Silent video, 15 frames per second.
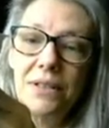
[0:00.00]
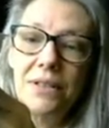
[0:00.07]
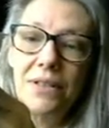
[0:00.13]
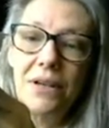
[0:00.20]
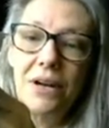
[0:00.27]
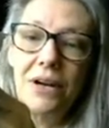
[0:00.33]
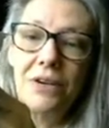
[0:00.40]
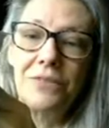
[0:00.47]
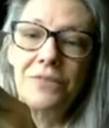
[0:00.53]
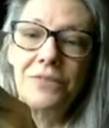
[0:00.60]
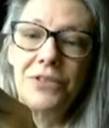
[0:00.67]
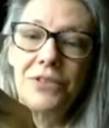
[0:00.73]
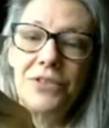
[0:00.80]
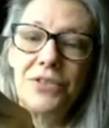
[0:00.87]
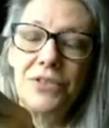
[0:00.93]
our
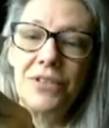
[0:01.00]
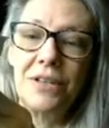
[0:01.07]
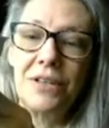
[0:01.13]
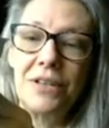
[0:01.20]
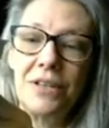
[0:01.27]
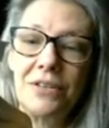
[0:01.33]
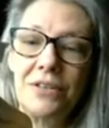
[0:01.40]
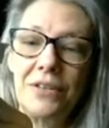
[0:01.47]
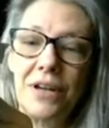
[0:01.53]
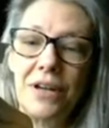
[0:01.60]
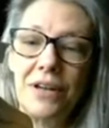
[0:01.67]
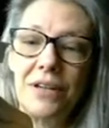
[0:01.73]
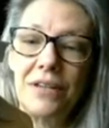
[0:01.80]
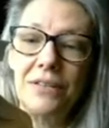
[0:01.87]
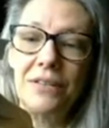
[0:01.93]
first other
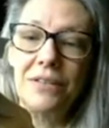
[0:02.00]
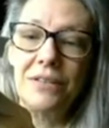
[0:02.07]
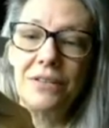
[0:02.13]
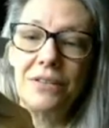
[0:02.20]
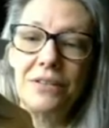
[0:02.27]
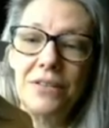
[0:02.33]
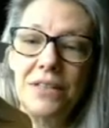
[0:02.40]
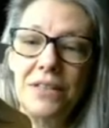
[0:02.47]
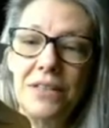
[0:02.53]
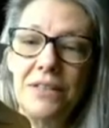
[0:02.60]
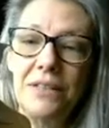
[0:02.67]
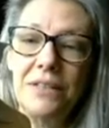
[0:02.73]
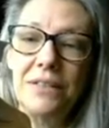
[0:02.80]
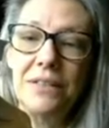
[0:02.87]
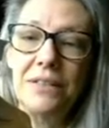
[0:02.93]
kind, other
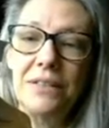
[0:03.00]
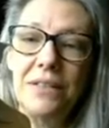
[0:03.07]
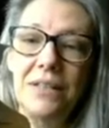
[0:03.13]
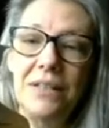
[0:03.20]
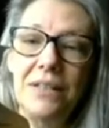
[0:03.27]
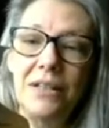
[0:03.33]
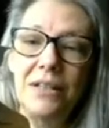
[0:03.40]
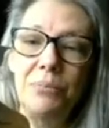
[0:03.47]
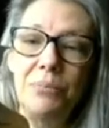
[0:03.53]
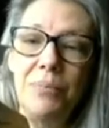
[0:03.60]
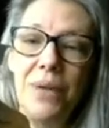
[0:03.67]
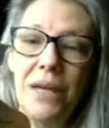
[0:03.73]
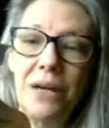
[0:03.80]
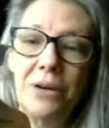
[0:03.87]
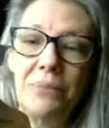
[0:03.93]
kin,
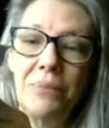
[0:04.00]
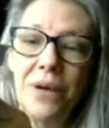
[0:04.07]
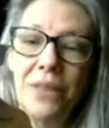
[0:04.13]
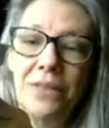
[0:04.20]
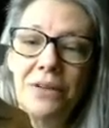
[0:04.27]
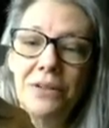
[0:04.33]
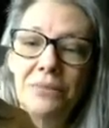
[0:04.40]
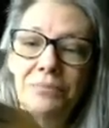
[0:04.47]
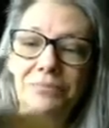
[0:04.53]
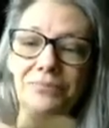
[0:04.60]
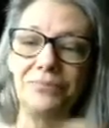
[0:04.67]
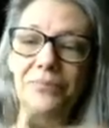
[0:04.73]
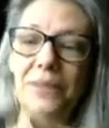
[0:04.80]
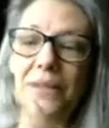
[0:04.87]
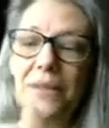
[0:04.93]
bear mother,
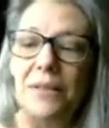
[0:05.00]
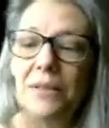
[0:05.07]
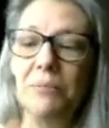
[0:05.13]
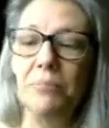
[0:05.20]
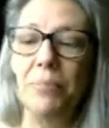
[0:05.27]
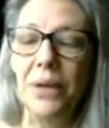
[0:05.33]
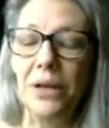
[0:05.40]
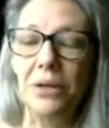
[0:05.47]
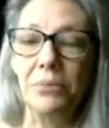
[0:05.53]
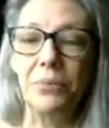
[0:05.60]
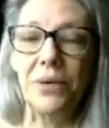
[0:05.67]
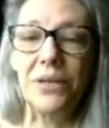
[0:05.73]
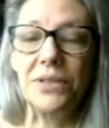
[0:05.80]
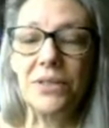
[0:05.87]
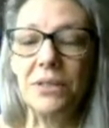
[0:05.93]
bare
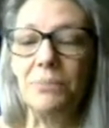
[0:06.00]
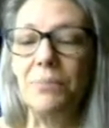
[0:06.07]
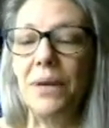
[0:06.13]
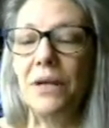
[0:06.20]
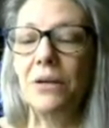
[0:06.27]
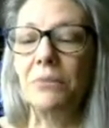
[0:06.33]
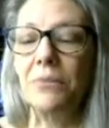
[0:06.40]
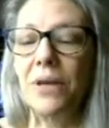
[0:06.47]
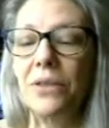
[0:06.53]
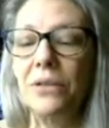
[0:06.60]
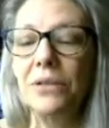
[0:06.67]
breasted bear mother.